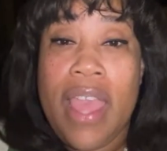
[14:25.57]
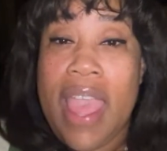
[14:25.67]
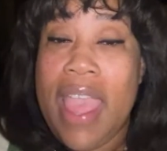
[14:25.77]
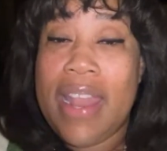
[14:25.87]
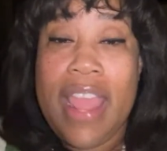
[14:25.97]

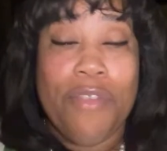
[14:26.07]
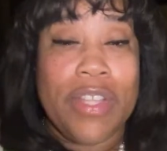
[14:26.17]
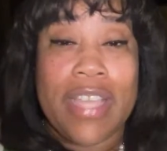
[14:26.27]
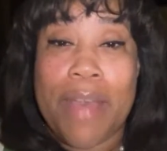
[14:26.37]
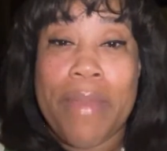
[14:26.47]
And every
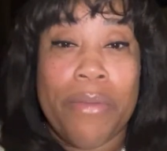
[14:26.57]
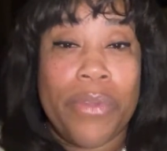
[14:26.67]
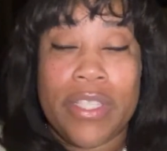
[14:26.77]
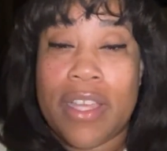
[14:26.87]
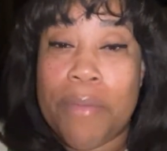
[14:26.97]
time I
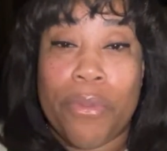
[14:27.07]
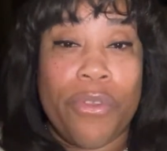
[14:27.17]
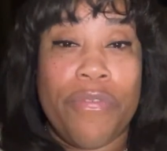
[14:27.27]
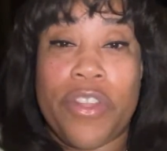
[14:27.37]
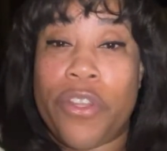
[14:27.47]
went to upload
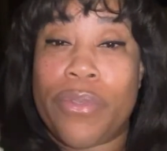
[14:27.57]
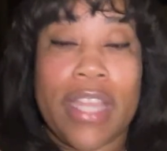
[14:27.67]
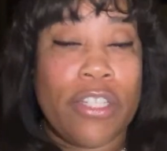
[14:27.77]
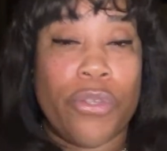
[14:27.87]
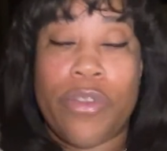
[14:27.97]
a video, it was
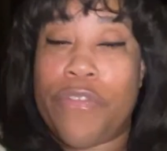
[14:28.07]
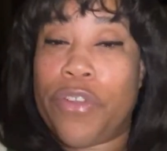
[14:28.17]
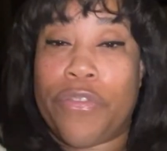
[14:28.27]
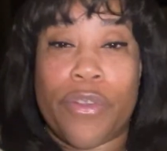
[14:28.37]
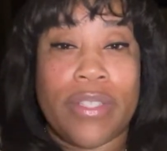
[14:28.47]
like doing it for
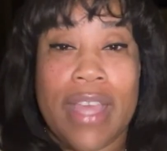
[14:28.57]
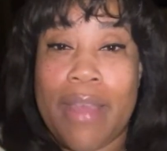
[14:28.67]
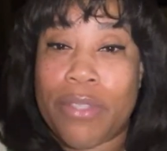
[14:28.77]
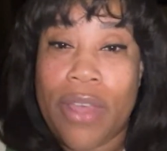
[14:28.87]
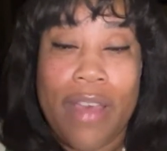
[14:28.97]
the first
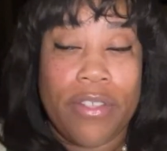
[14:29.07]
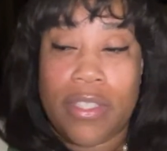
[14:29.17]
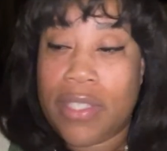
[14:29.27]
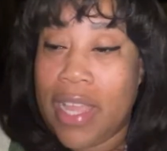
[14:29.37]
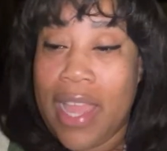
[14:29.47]
time. So I was
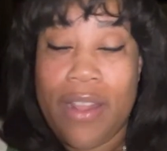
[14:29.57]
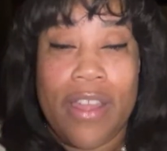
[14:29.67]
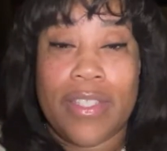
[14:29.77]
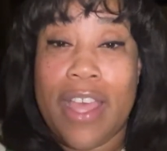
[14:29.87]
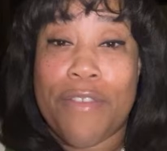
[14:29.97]
just like, I don't
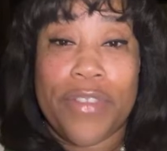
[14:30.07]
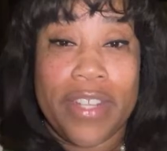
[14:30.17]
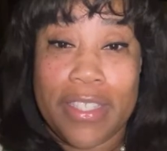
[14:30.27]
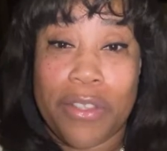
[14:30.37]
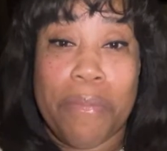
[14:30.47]
have time for
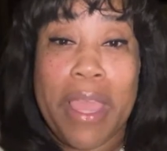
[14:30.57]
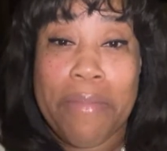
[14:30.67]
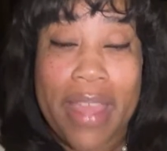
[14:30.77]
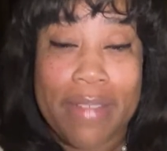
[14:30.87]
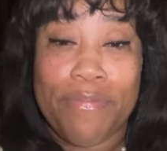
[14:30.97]
this. So
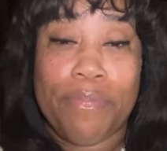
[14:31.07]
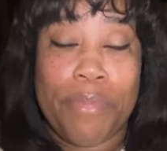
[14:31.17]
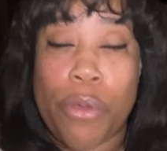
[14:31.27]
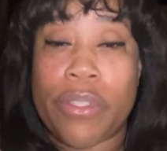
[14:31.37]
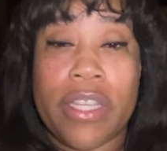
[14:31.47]
maybe I
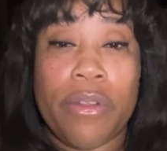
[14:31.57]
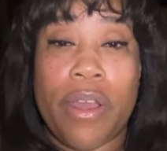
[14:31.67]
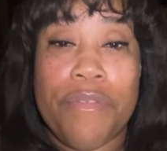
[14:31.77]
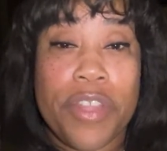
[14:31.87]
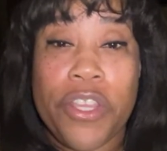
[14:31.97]
posted
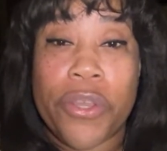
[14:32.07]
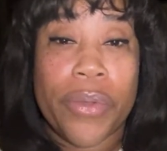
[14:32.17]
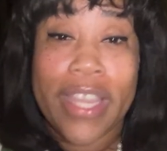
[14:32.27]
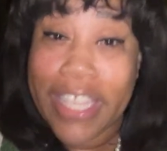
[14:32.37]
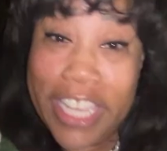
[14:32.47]
a video
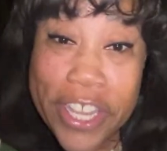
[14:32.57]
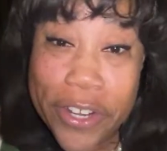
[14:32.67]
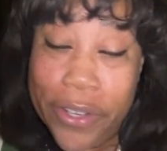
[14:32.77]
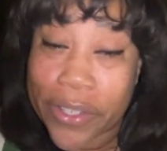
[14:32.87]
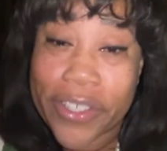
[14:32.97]
a
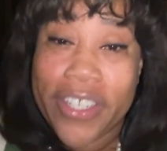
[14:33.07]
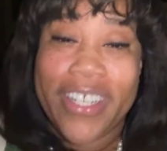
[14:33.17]
year.